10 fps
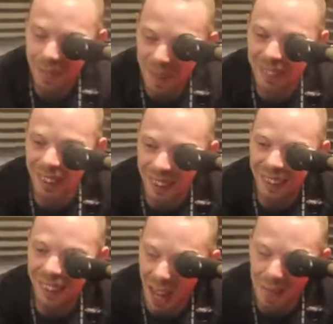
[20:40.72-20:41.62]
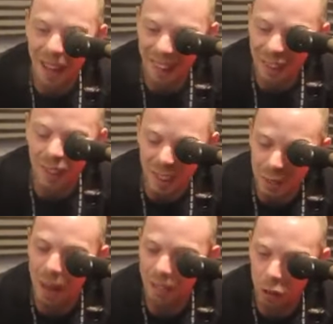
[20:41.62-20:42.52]
he's
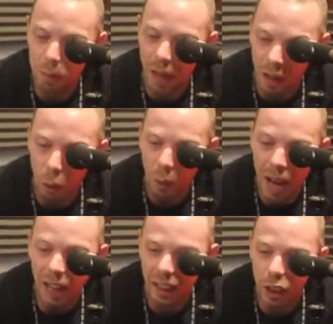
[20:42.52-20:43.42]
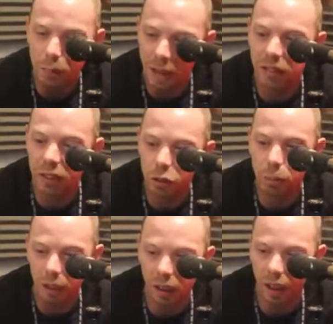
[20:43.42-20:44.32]
messaged me, and the way he
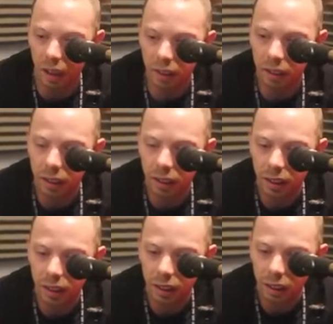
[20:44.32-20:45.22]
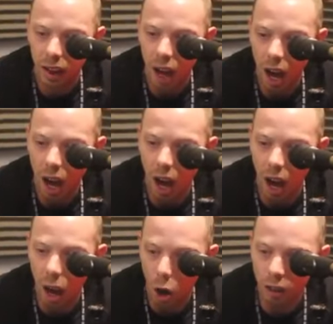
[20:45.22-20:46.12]
messaged me, yeah.
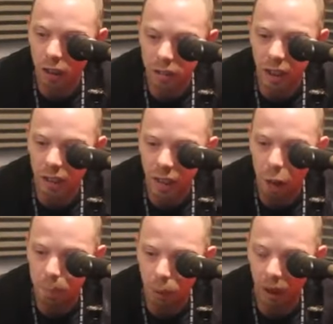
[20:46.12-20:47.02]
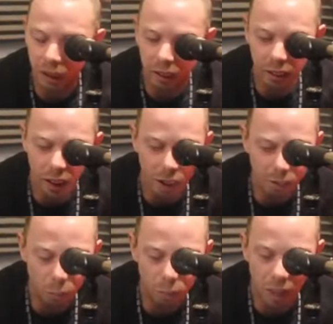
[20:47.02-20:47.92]
Honestly, at that point,
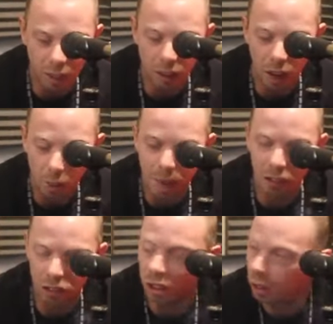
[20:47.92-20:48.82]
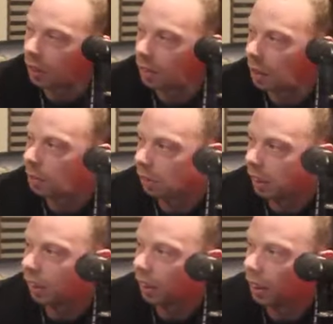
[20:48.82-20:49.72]
I thought like, no, I'm actually doing
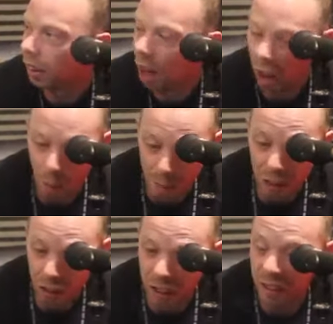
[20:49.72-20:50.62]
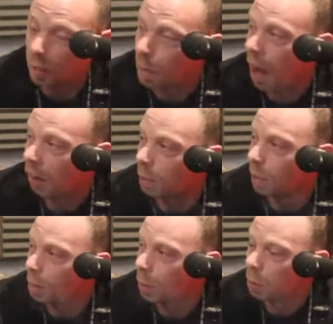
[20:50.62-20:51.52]
something. Like I'm actually inspiring
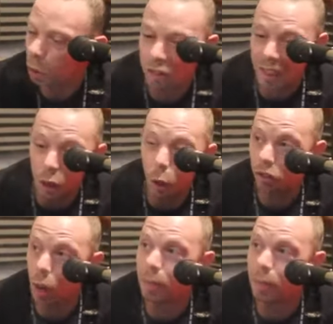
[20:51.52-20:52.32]
people because he looks